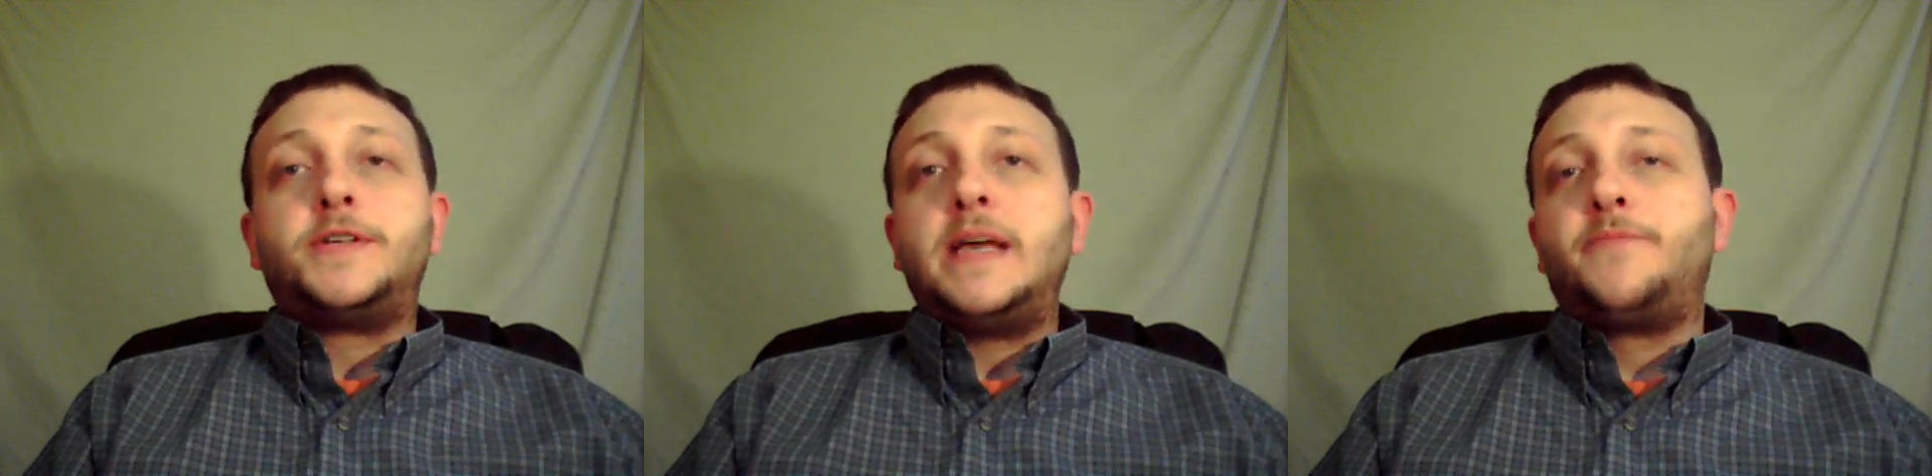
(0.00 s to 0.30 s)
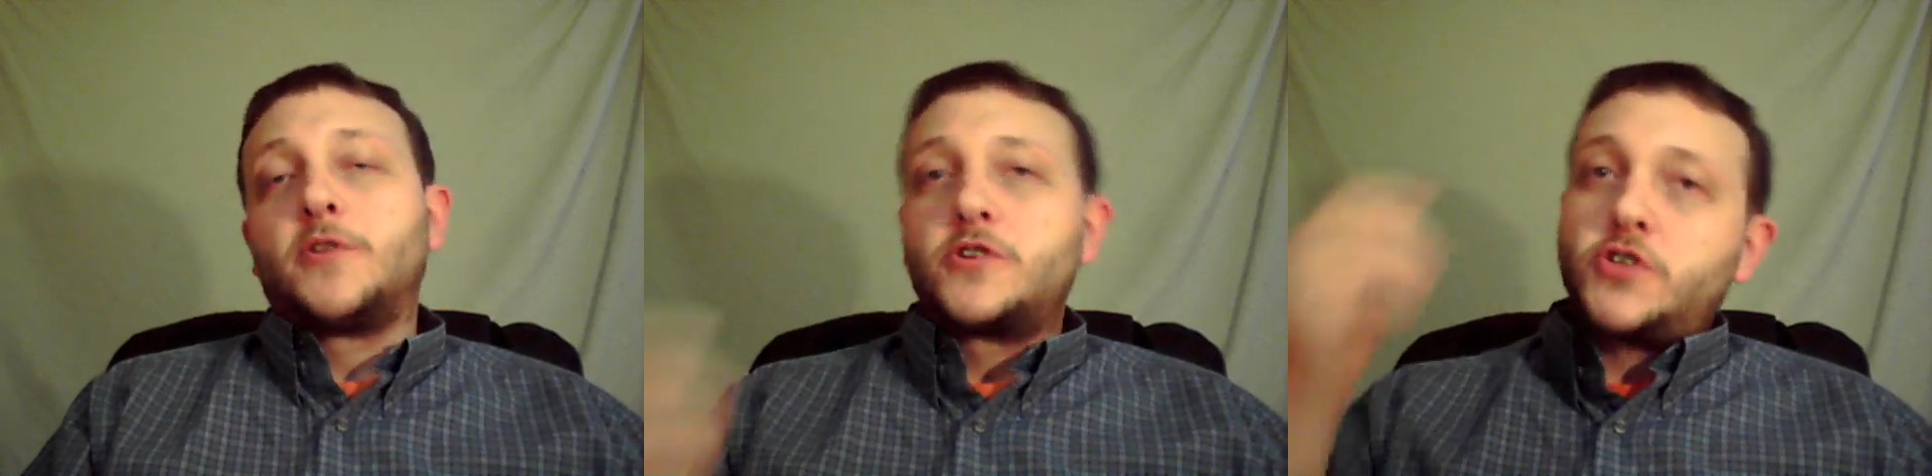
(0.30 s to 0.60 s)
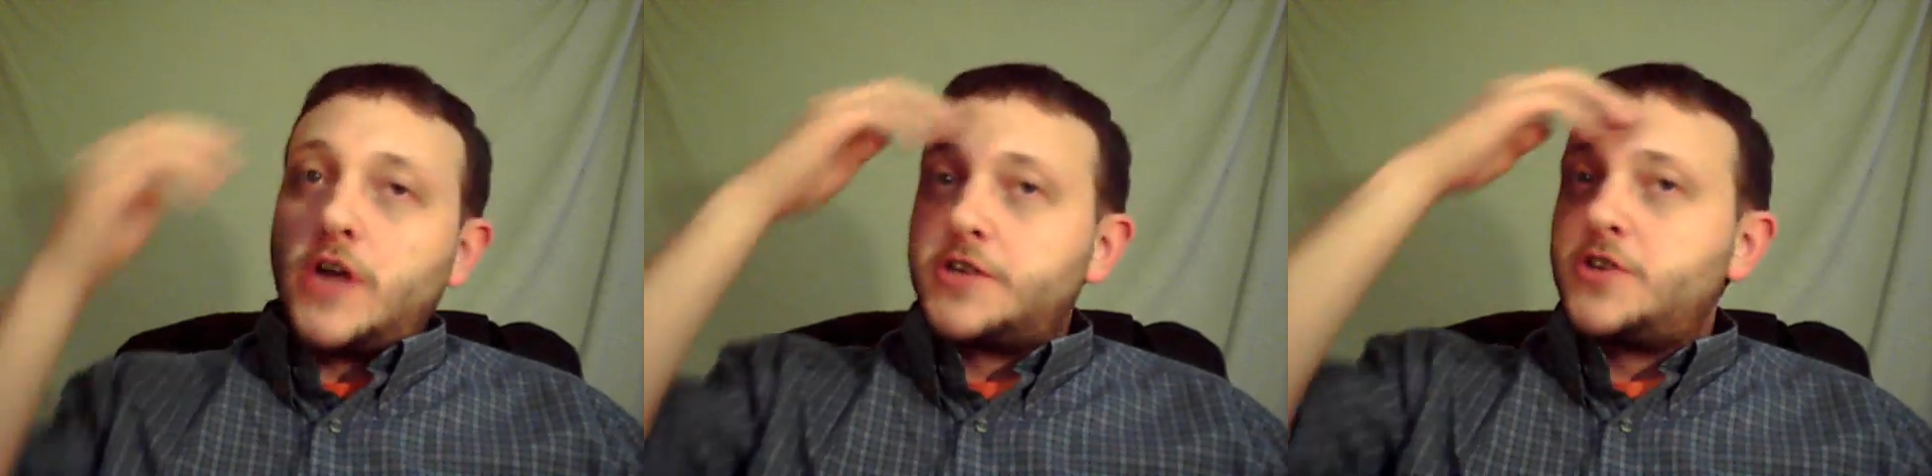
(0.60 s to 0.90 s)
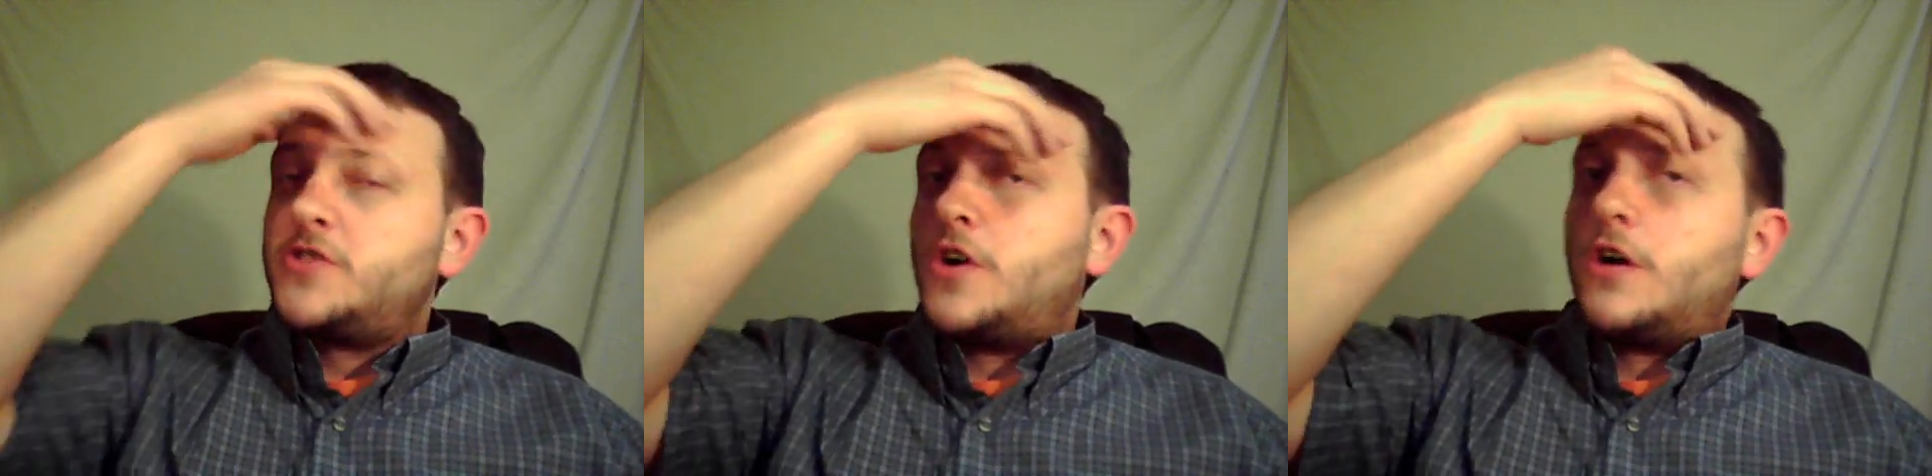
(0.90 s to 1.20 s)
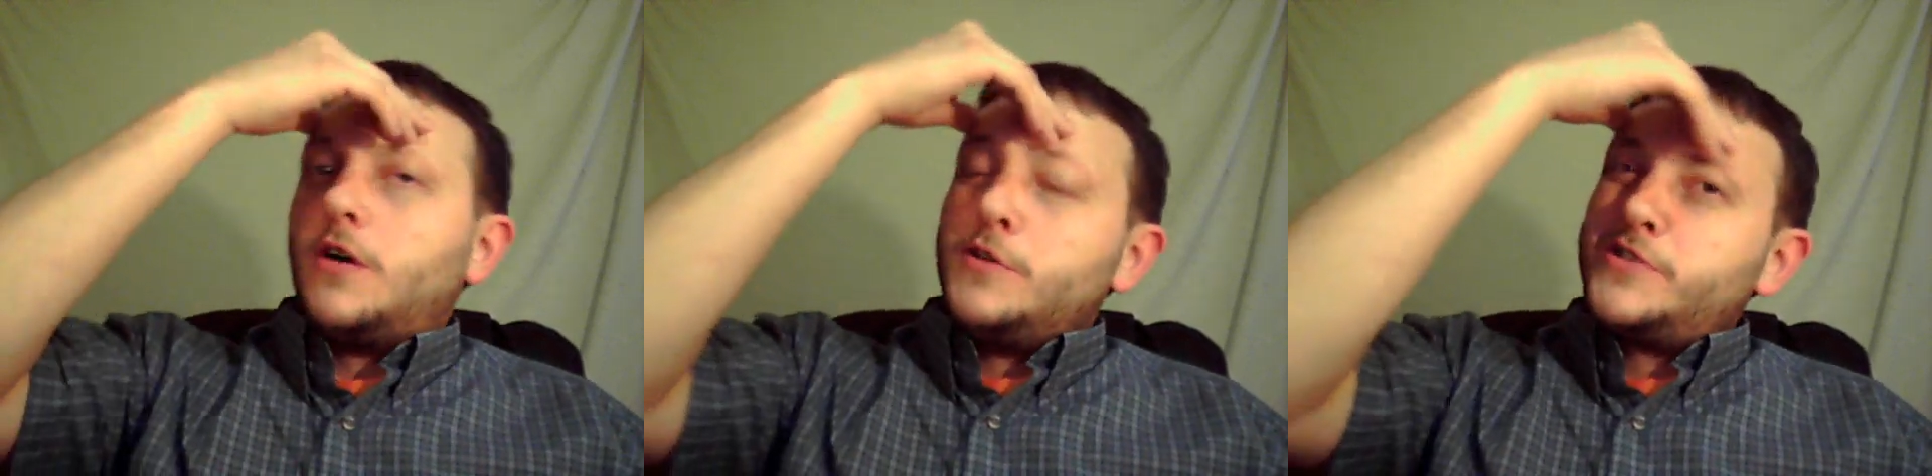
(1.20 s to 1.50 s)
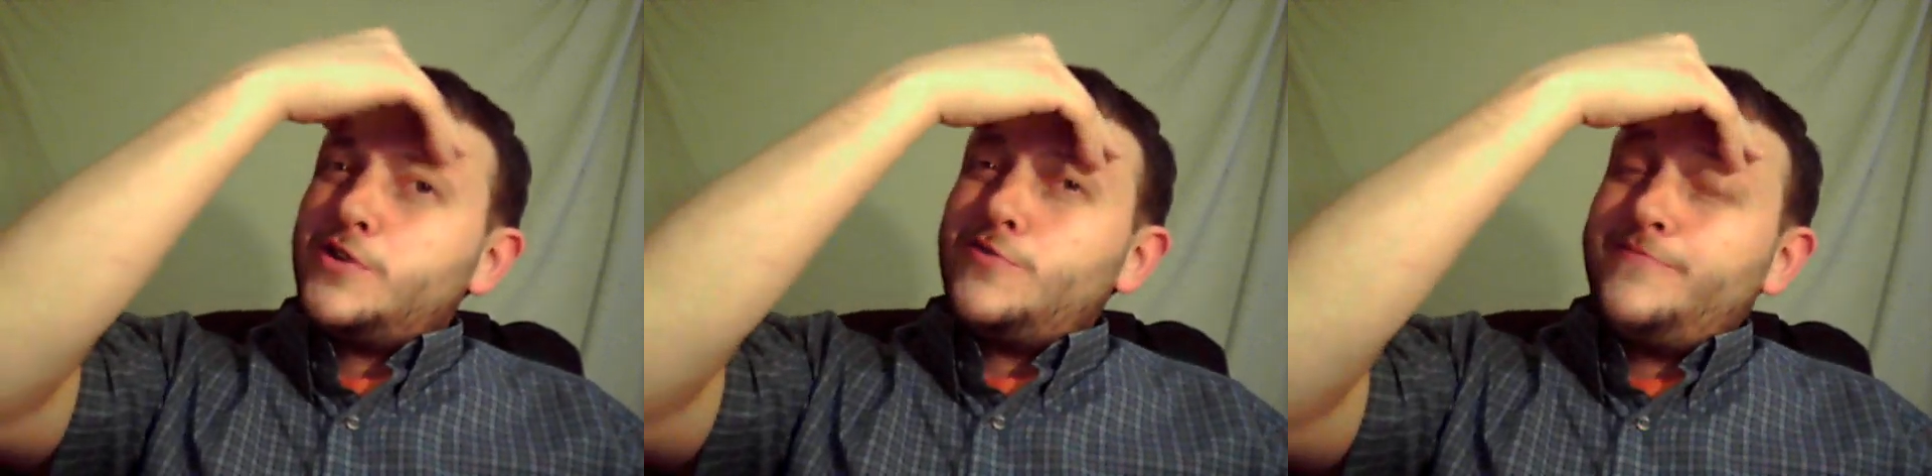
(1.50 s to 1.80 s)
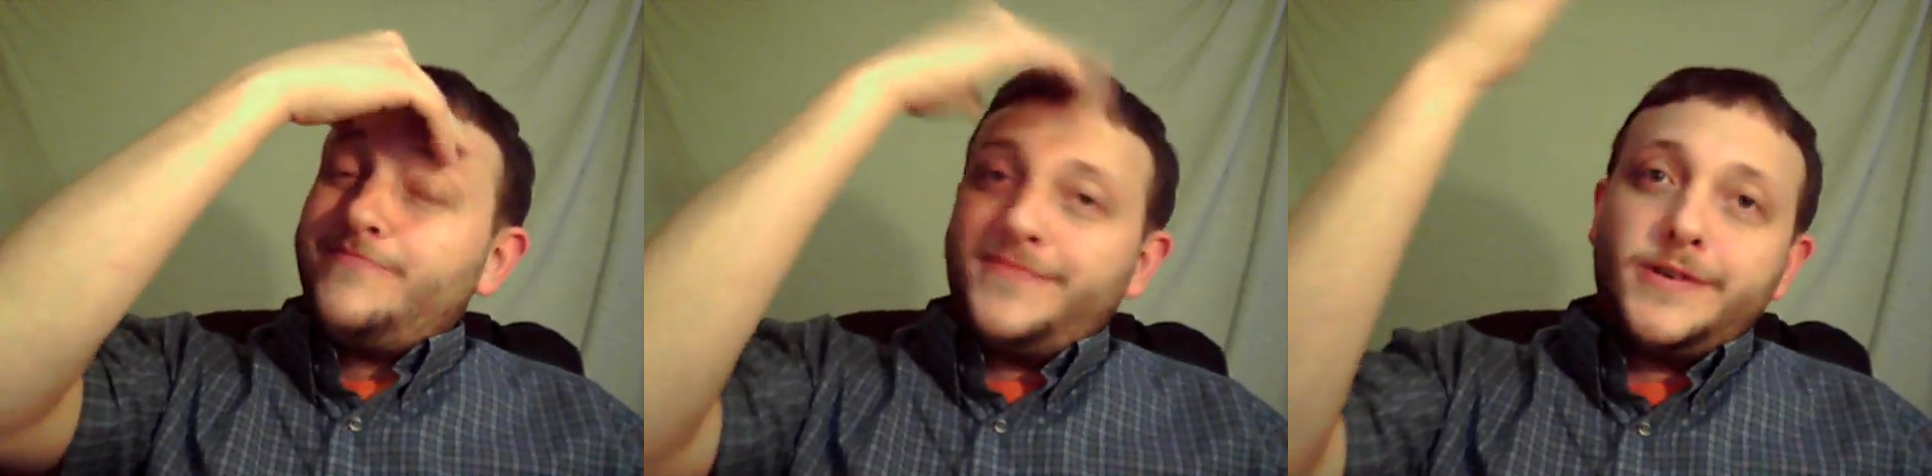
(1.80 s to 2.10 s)
deep folder structures are also
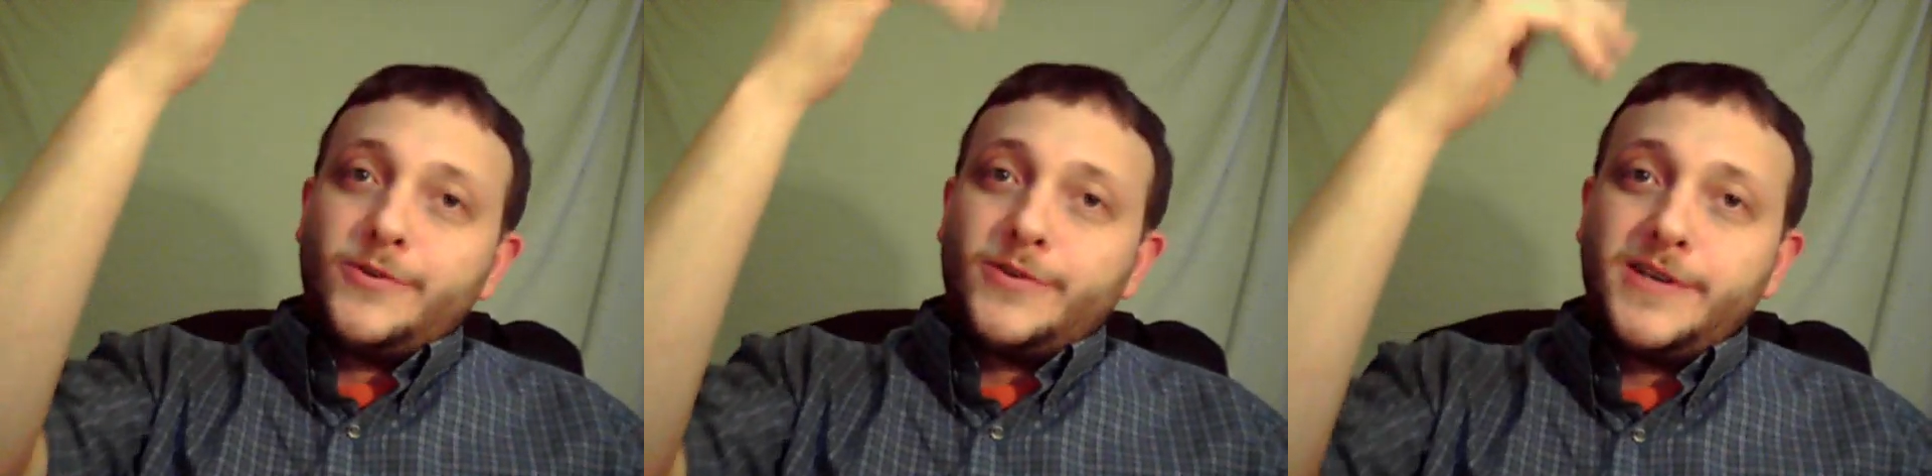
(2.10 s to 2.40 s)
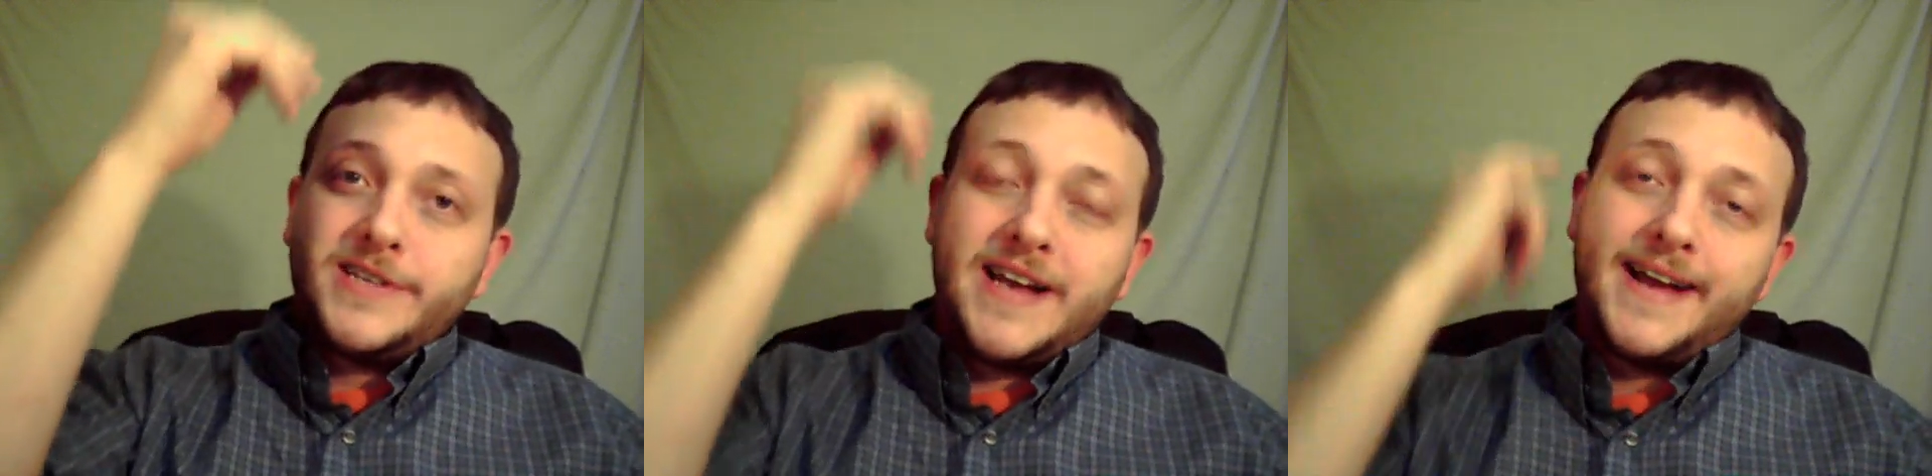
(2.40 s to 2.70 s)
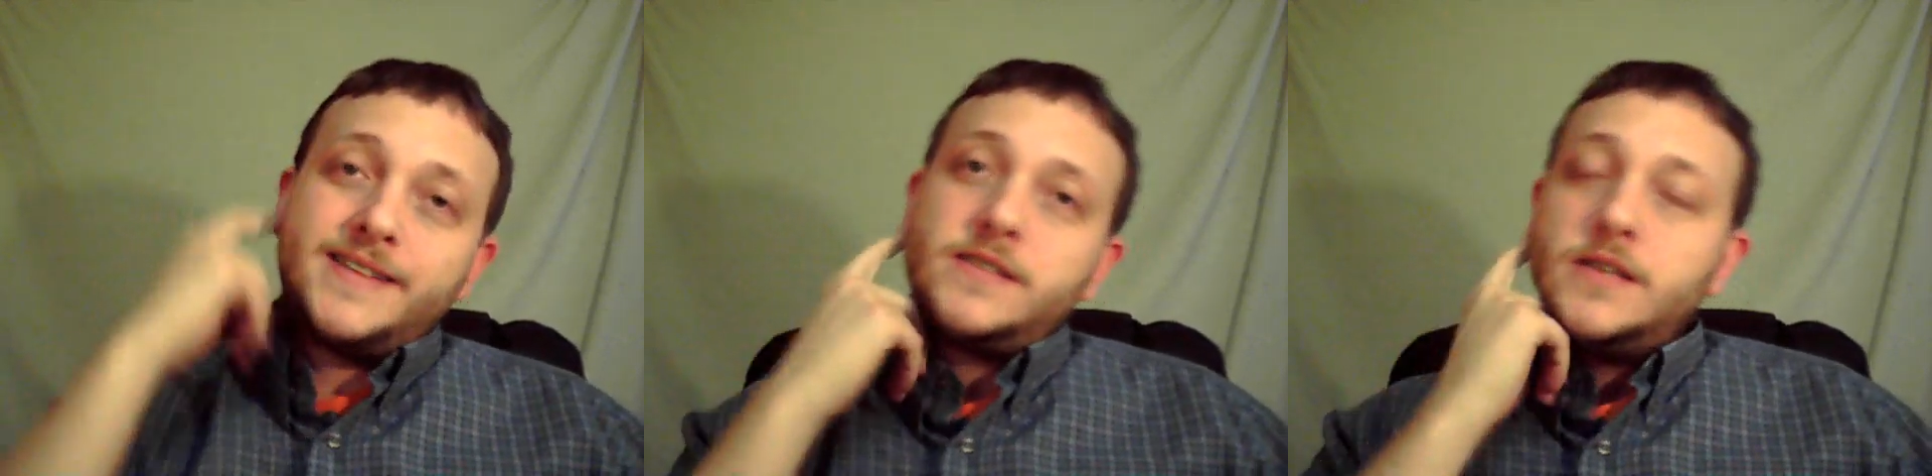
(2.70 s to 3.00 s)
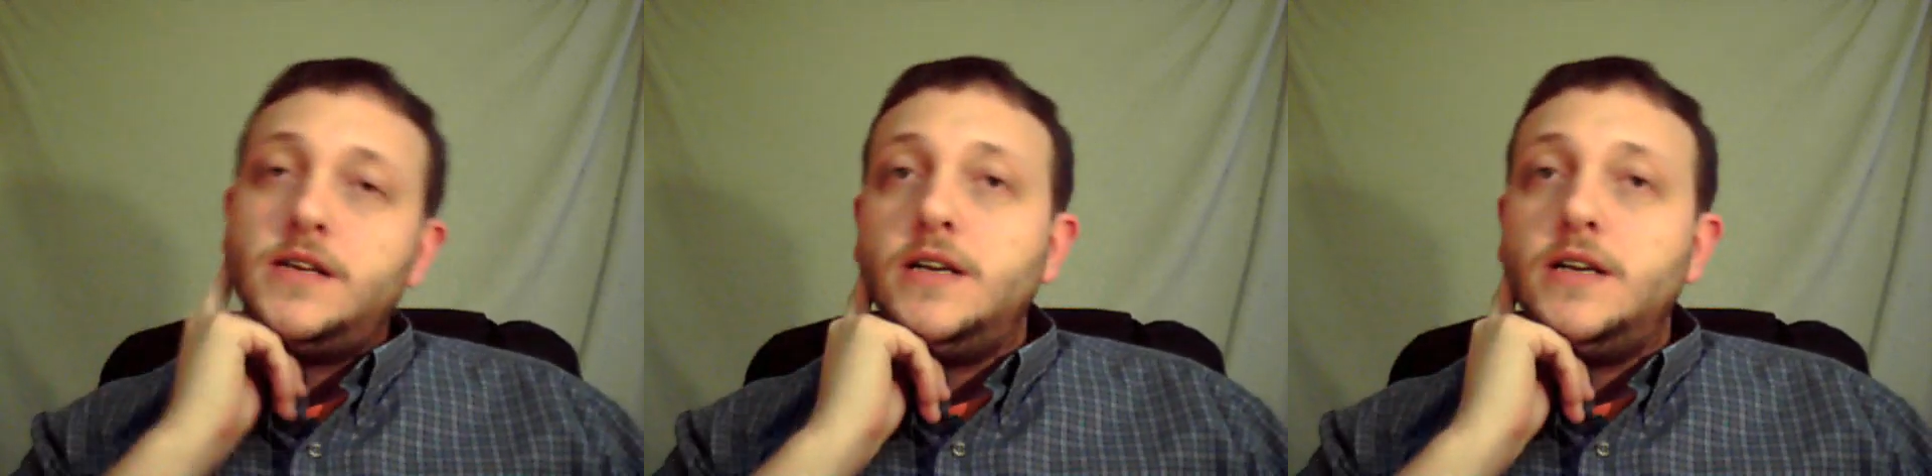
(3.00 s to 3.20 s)
no good, guys.